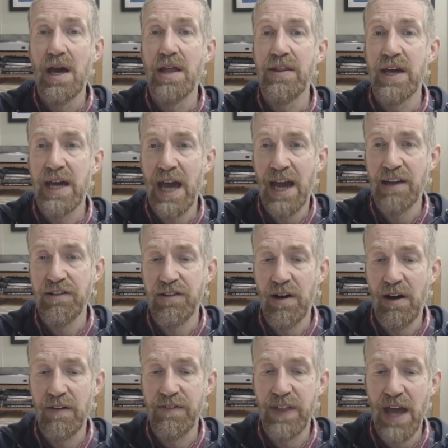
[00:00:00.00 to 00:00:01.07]
the case
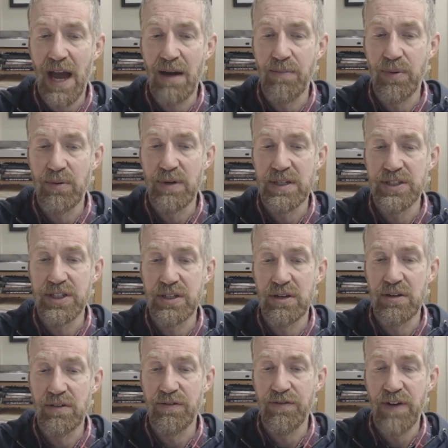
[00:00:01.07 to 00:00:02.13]
of the
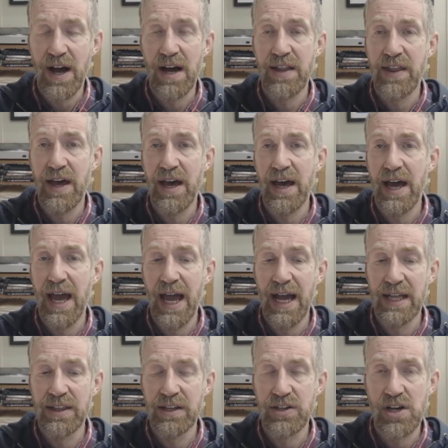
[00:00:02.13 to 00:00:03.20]
Aboriginal father
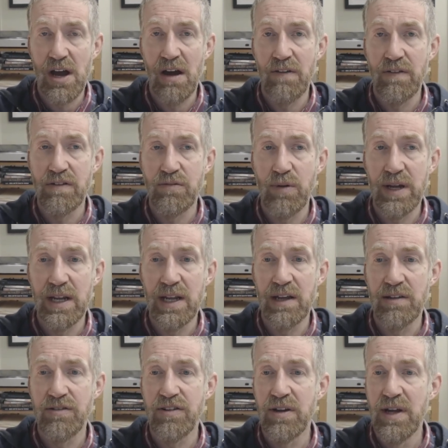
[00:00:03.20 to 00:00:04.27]
and the Jehovah's
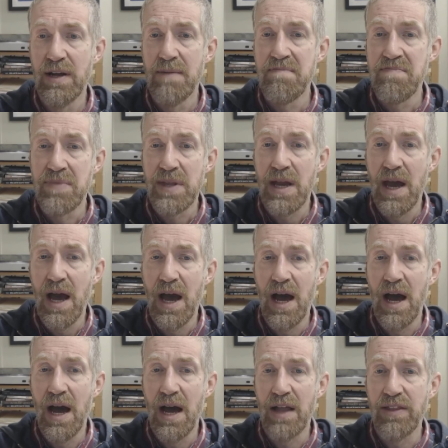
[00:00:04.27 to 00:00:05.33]
Witness,
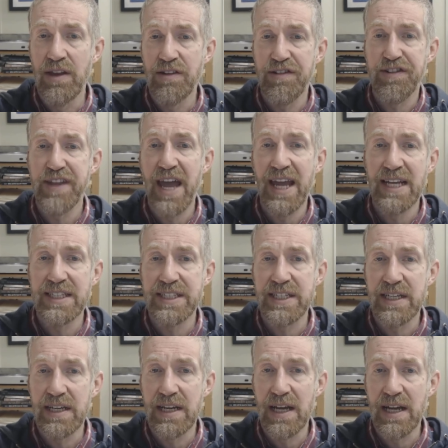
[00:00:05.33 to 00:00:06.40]
the
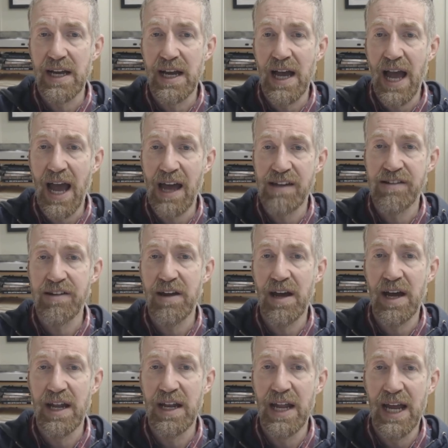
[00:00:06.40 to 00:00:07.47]
state has
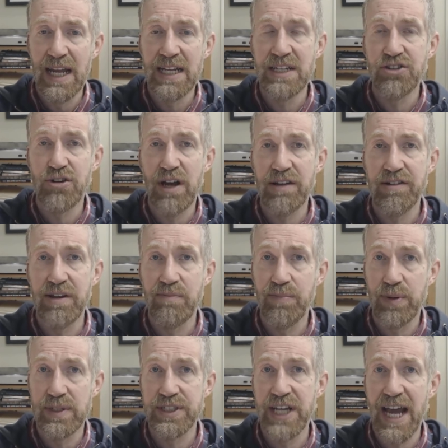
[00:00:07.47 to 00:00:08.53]
an interest in
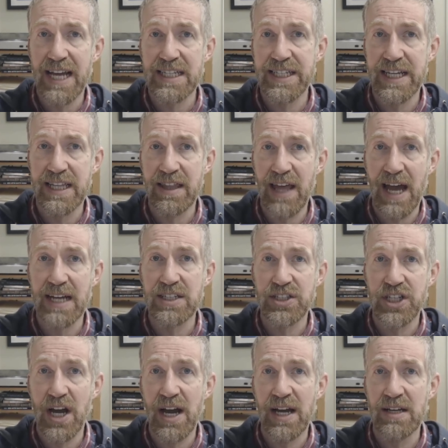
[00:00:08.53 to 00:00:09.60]
protecting that
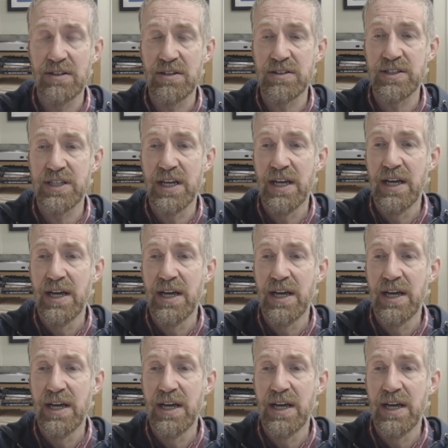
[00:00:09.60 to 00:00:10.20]
child,